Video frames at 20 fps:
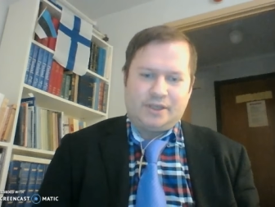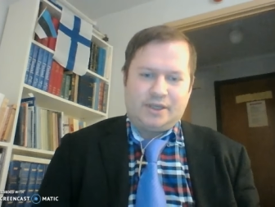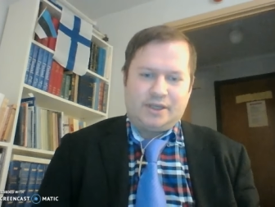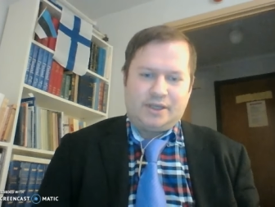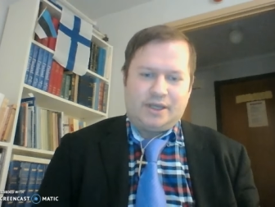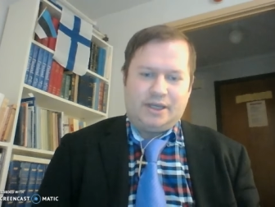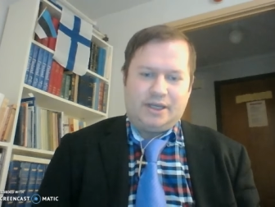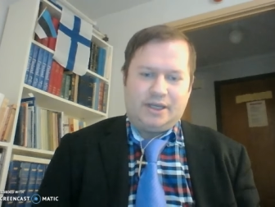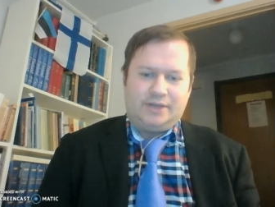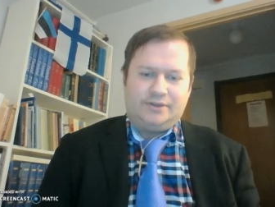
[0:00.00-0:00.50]

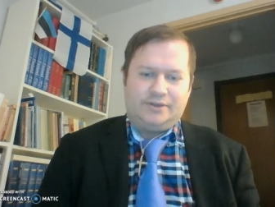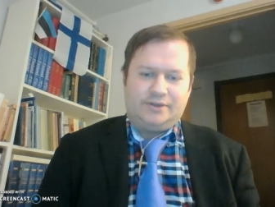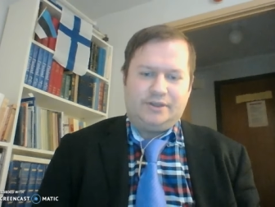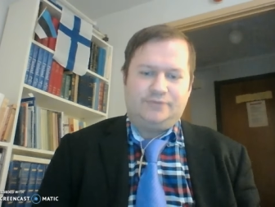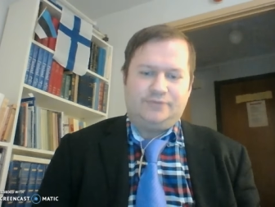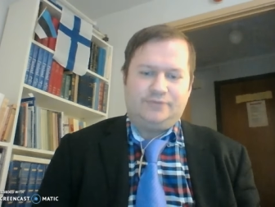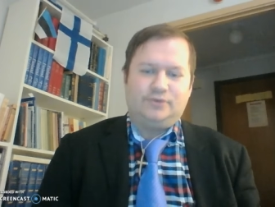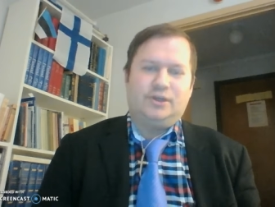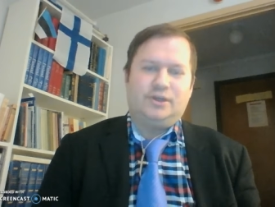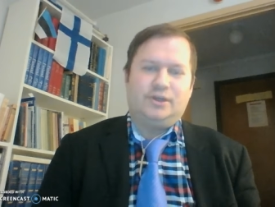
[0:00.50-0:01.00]
And if
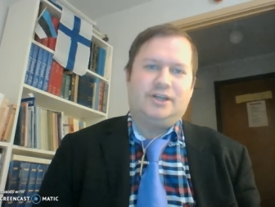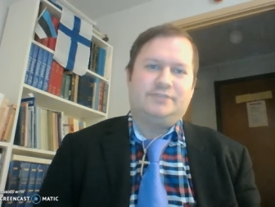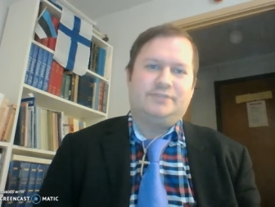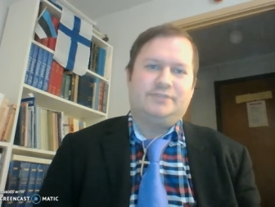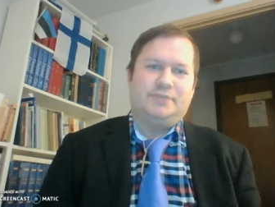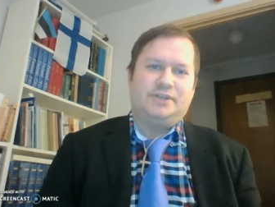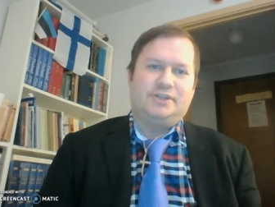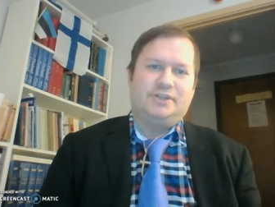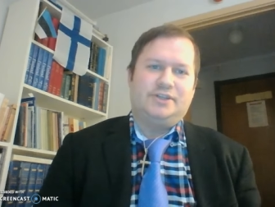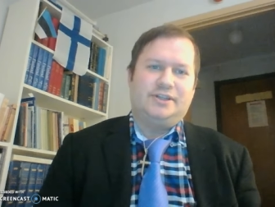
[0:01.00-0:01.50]
you liked my
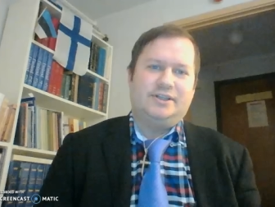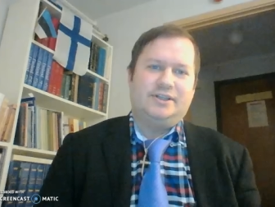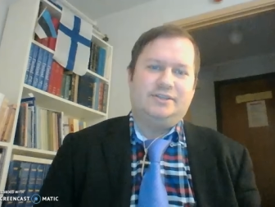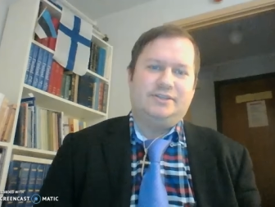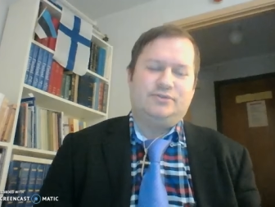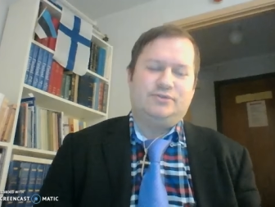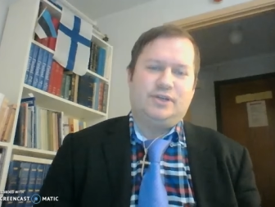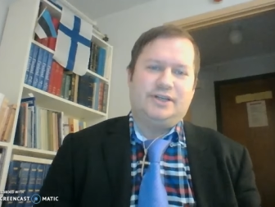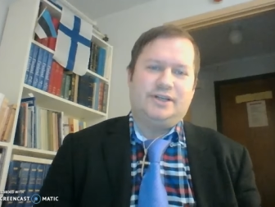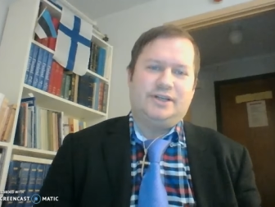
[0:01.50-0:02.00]
if you
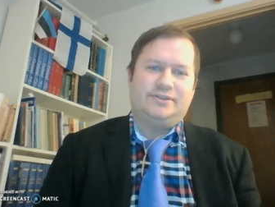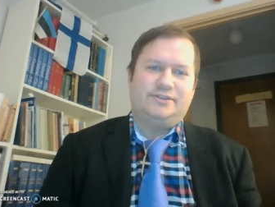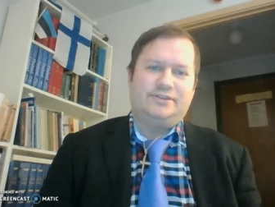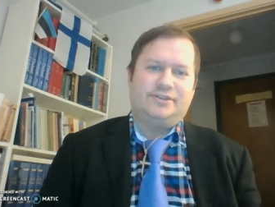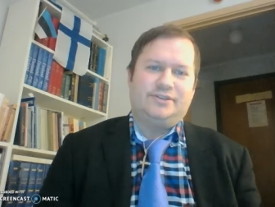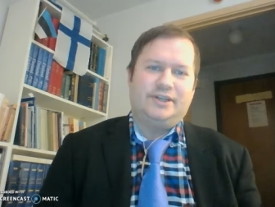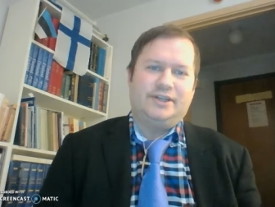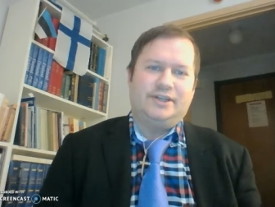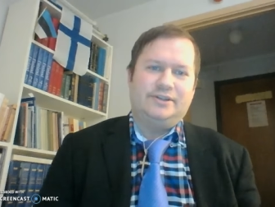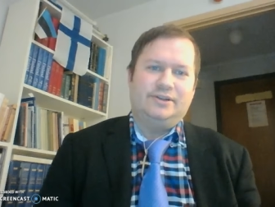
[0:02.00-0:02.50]
like this
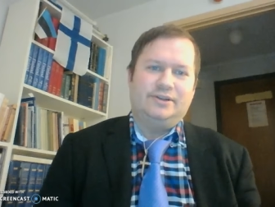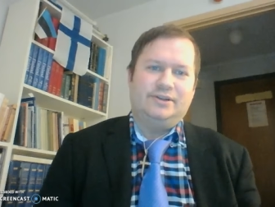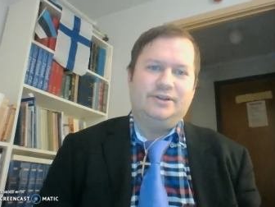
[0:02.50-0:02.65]
channel,